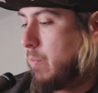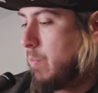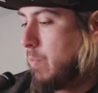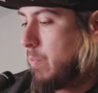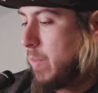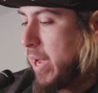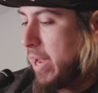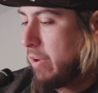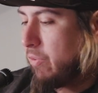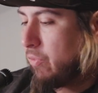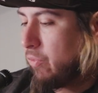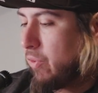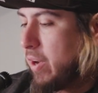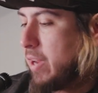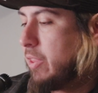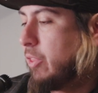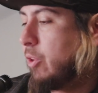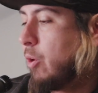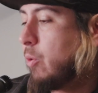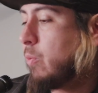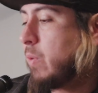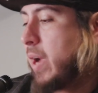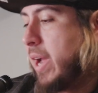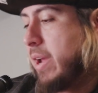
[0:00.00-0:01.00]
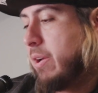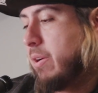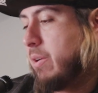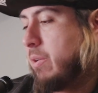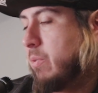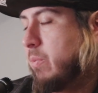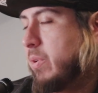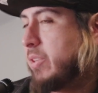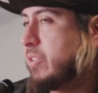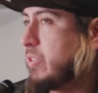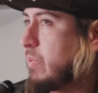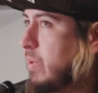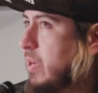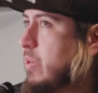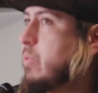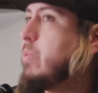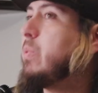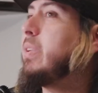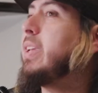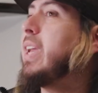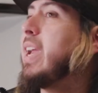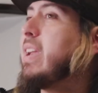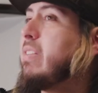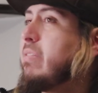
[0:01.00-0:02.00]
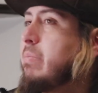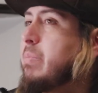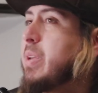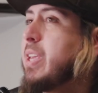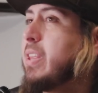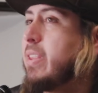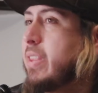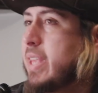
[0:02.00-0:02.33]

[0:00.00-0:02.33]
Well, my friend Lowrider was the one who gave me